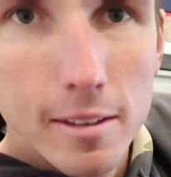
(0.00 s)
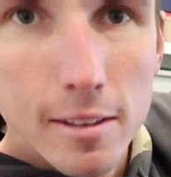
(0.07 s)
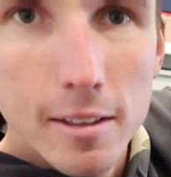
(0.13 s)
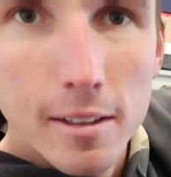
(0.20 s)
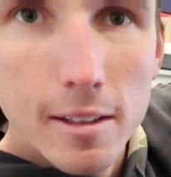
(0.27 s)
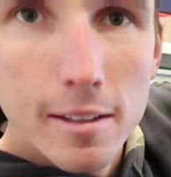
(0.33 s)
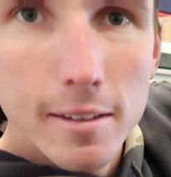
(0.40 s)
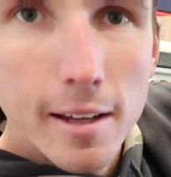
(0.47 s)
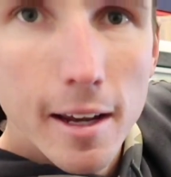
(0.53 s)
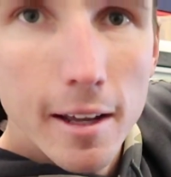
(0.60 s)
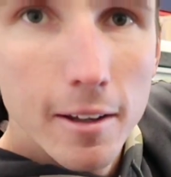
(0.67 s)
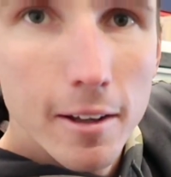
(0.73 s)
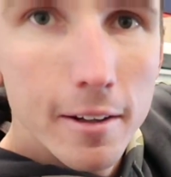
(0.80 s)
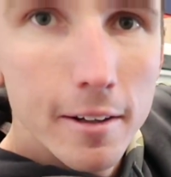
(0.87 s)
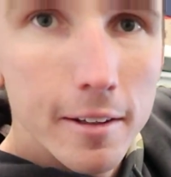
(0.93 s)
see
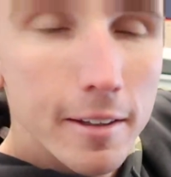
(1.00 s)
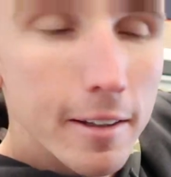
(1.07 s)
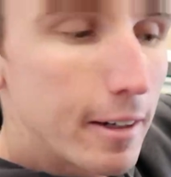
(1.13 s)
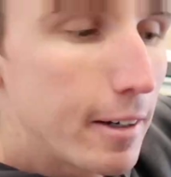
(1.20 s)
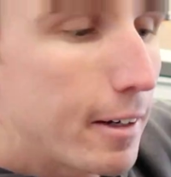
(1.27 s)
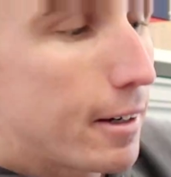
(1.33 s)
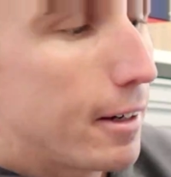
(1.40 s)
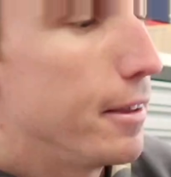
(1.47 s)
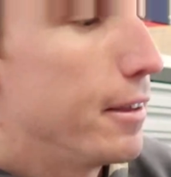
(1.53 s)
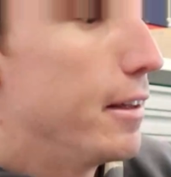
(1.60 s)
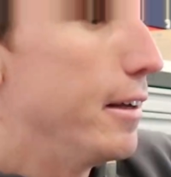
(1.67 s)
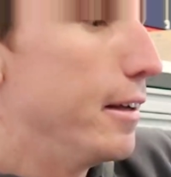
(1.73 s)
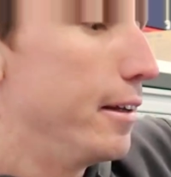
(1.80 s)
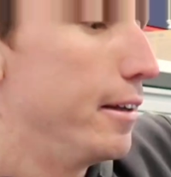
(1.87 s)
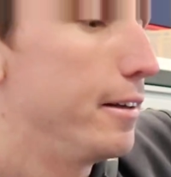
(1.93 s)
Talon in there, and
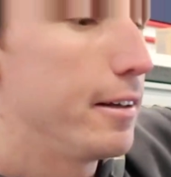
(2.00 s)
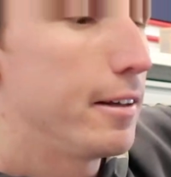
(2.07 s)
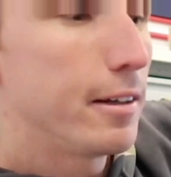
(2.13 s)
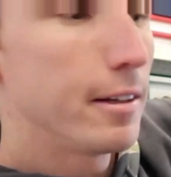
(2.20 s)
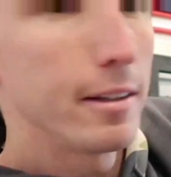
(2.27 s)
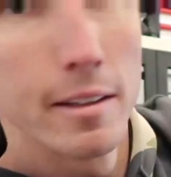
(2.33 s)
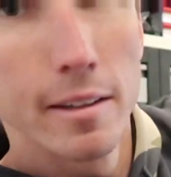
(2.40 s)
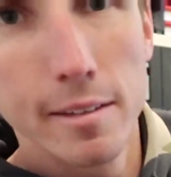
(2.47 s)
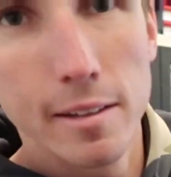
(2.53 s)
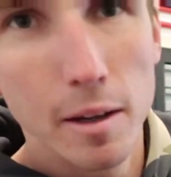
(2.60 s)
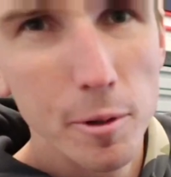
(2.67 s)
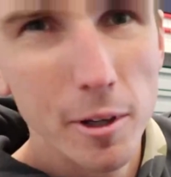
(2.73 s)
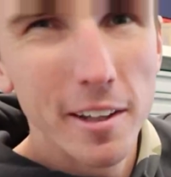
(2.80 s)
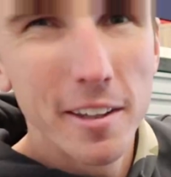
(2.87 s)
then W.